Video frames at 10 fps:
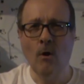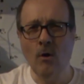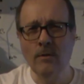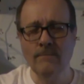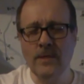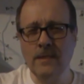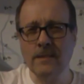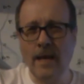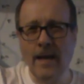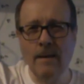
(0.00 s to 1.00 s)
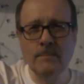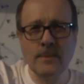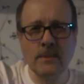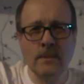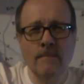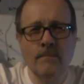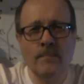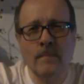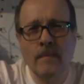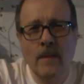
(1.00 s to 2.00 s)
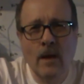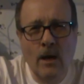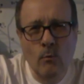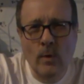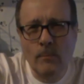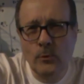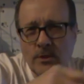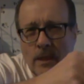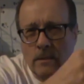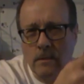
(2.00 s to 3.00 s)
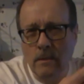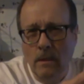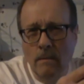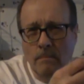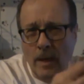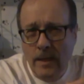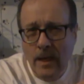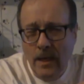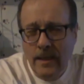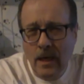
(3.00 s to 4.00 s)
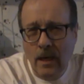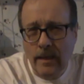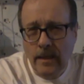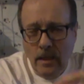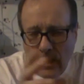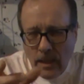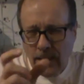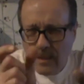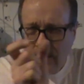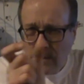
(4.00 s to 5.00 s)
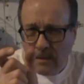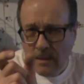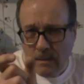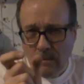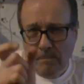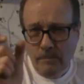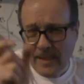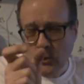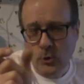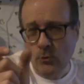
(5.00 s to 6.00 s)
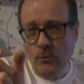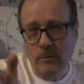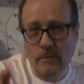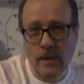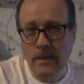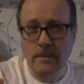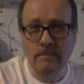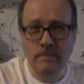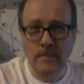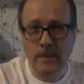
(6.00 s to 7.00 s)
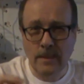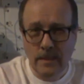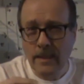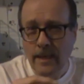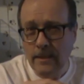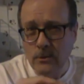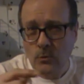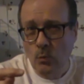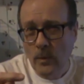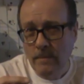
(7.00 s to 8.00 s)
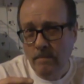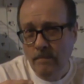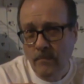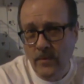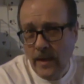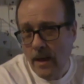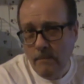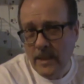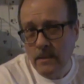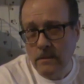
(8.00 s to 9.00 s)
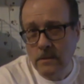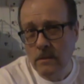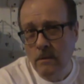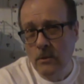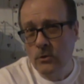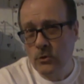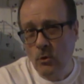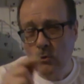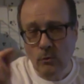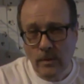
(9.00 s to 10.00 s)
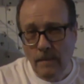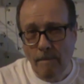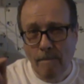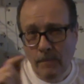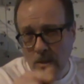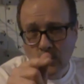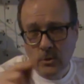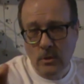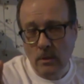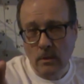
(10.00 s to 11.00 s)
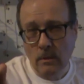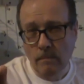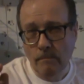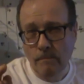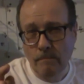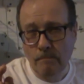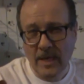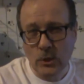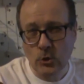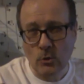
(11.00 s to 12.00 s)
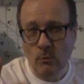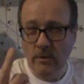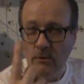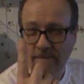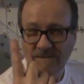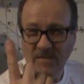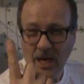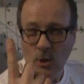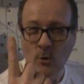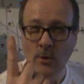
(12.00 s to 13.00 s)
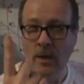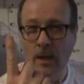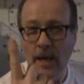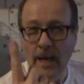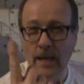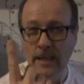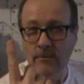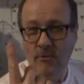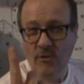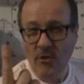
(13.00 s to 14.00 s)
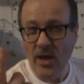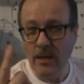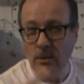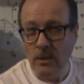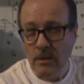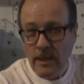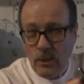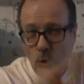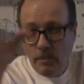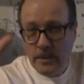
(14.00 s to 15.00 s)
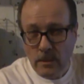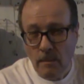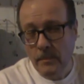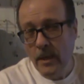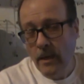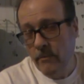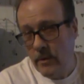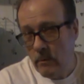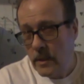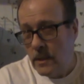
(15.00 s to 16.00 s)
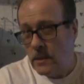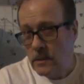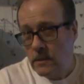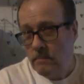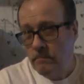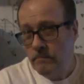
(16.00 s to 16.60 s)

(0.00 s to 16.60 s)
All of these apps are represented by an icon. An icon's a little picture that indicates what the app is. So you can punch the little picture with your finger, and then it opens up and there it is.